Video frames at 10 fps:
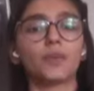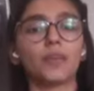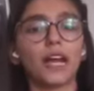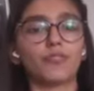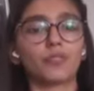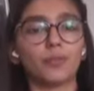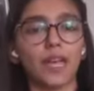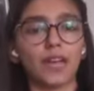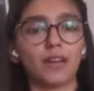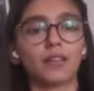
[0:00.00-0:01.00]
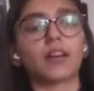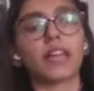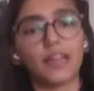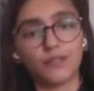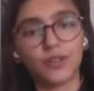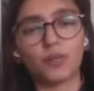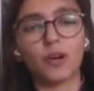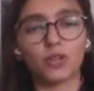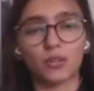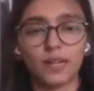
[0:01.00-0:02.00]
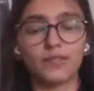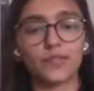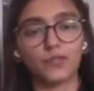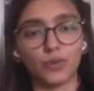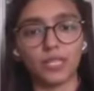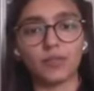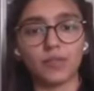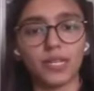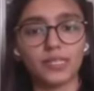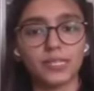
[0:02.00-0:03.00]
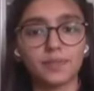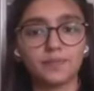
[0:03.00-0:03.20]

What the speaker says: you will have to bake again for about 12 to 14 minutes.